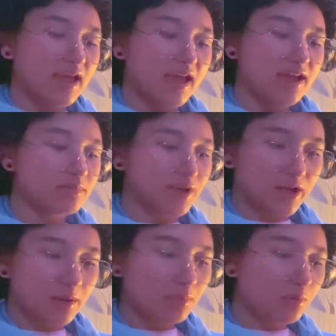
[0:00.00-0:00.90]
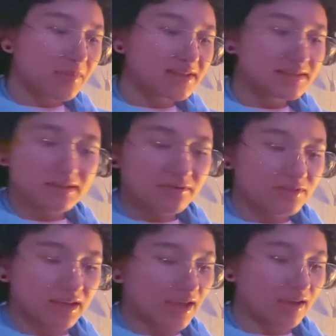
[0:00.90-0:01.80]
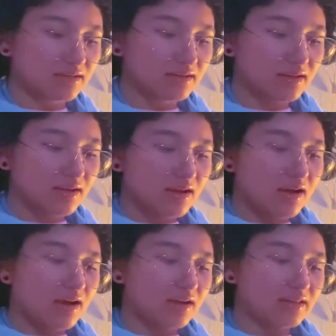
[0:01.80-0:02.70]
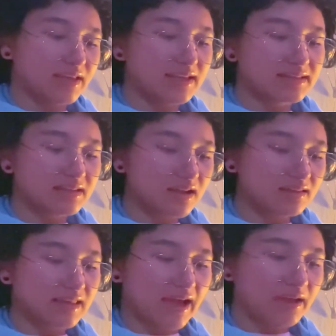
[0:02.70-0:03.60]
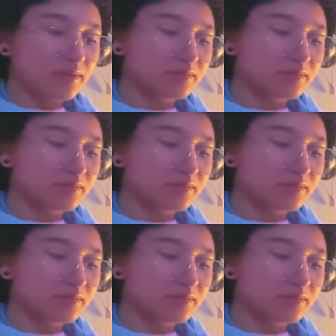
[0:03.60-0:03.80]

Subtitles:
and pick up all my stuff again. Like, it's not that